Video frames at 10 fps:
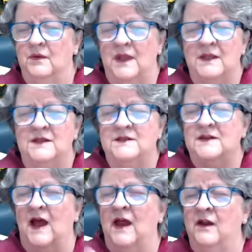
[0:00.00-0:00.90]
that
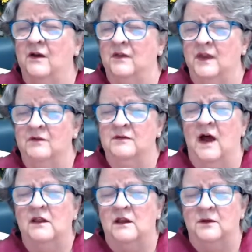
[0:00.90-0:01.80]
desire, they
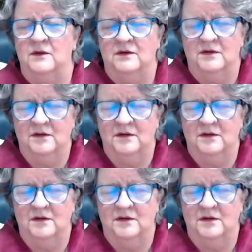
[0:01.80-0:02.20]
follow.